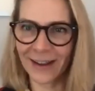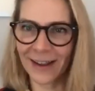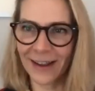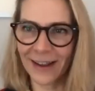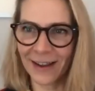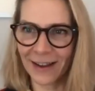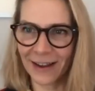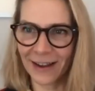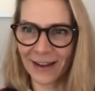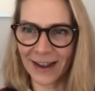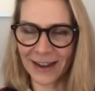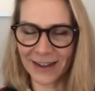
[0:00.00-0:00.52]

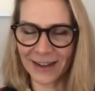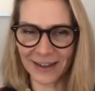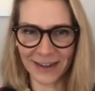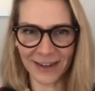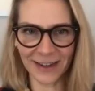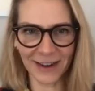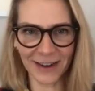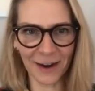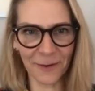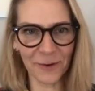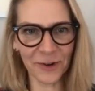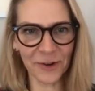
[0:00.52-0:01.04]

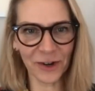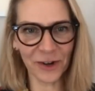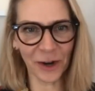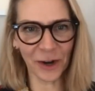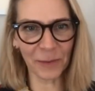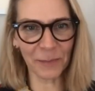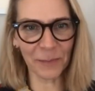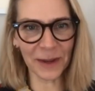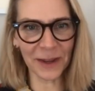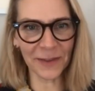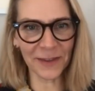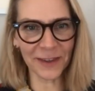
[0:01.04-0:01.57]
I wish I
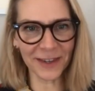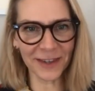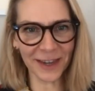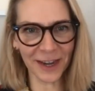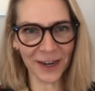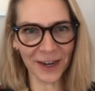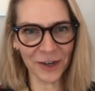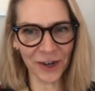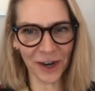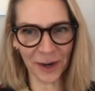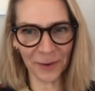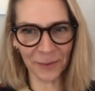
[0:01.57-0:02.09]
could be in the
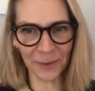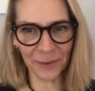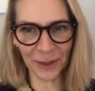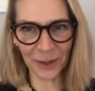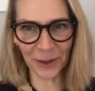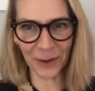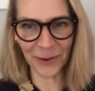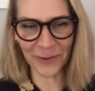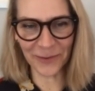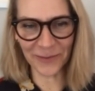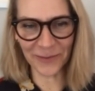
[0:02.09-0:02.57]
sunshine with you.